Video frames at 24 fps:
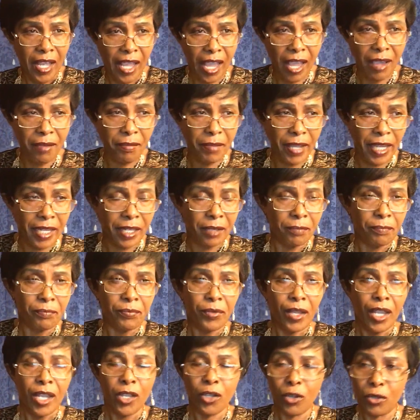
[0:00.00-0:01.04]
Amen.
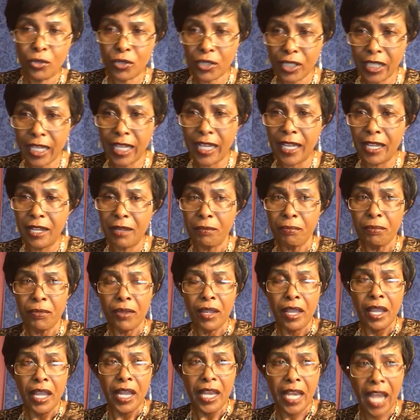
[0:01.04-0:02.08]
You see,
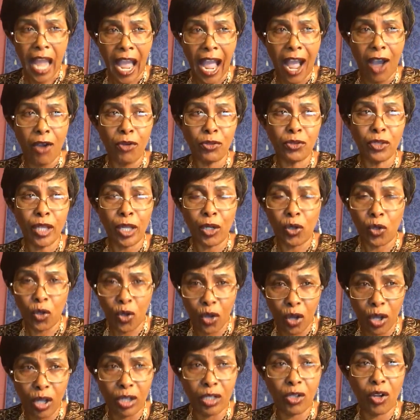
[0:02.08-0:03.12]
now the
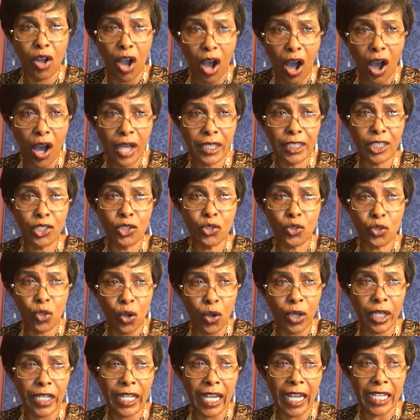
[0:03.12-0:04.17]
God
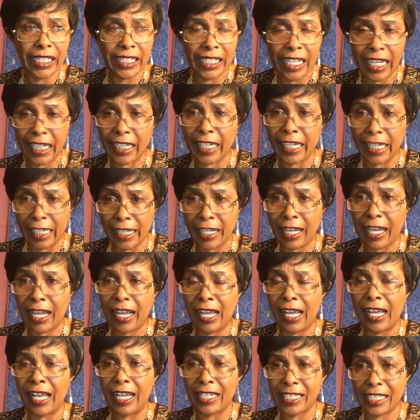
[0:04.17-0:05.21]
told Ezekiel,
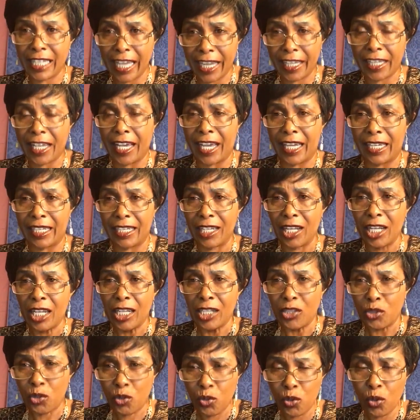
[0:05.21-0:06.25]

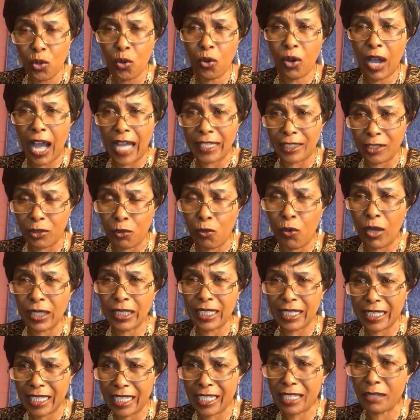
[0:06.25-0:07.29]
look at
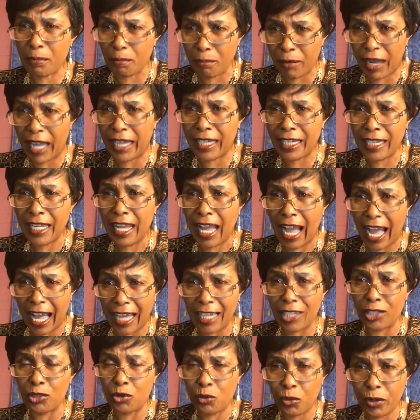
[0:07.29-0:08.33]
what this man
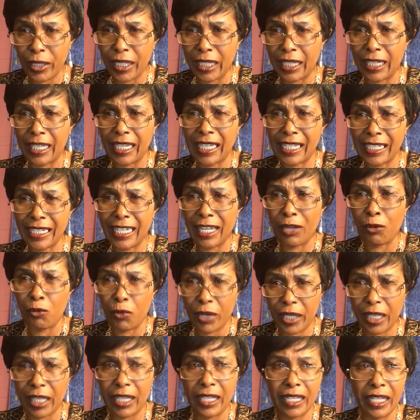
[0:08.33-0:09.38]
are doing in the
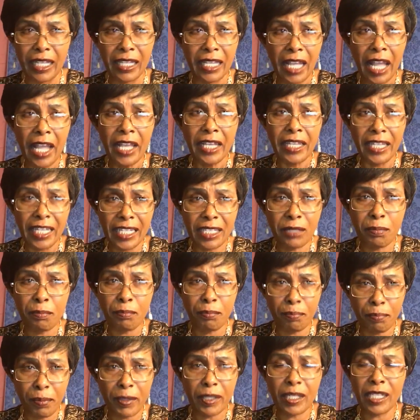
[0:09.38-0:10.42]
week.
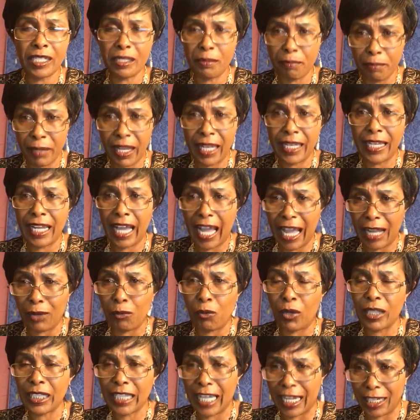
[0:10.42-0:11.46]
This man,
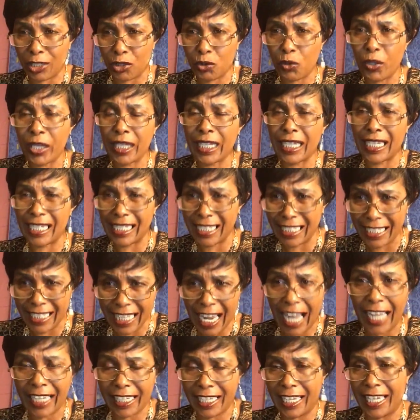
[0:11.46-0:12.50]
what are doing in
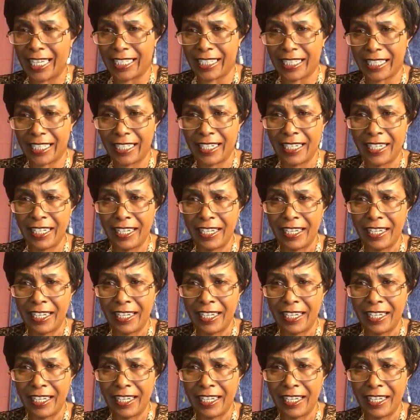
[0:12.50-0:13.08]
darkness?